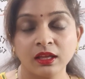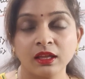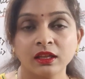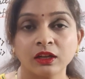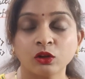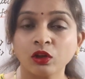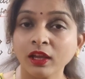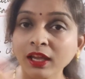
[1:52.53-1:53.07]

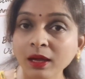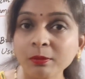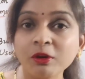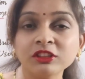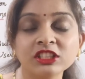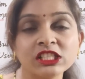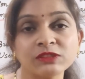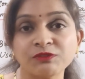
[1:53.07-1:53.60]
Talking about
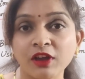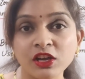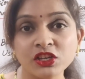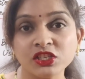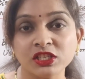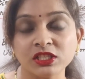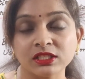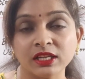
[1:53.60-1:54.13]
this
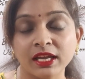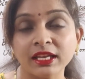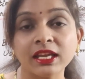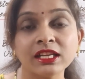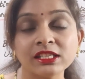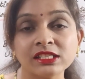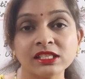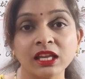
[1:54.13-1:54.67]
function, I can
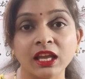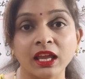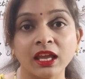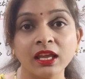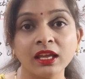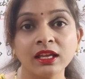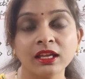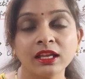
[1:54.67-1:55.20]

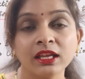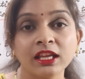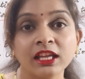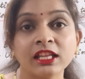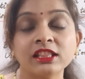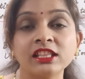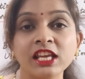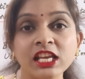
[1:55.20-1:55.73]
say
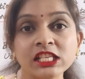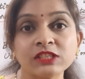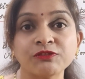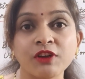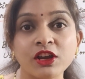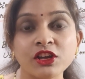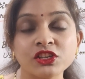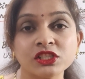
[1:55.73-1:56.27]
these
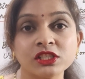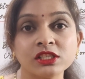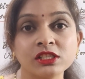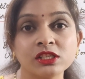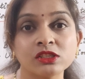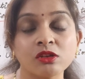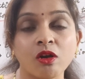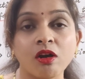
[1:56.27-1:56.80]
functions
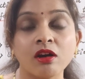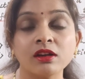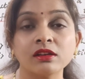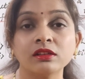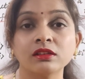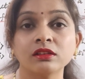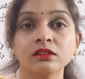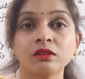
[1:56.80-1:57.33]
or
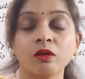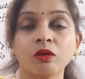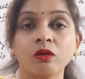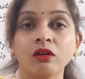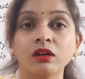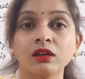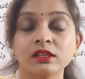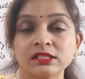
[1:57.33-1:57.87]

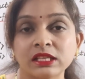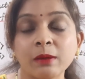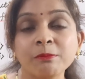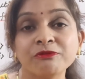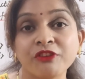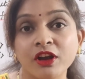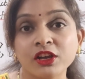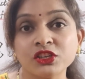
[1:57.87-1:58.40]
some
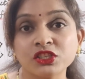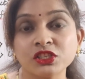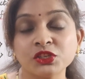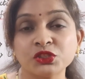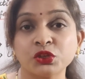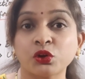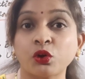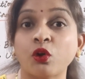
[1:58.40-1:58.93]
functions
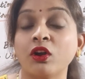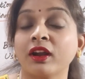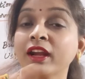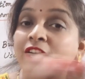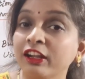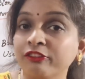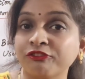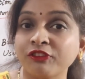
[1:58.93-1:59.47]
are already
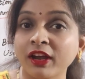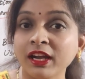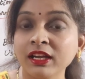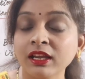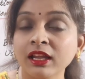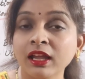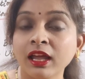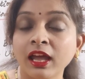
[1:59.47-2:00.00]
defined
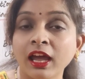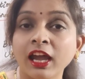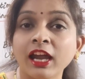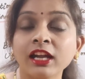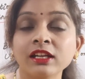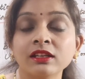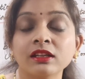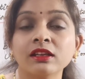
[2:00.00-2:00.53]

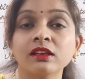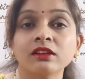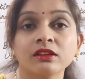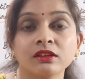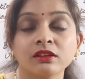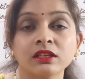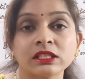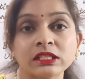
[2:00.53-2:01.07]
and
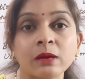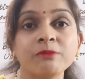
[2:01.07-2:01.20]
some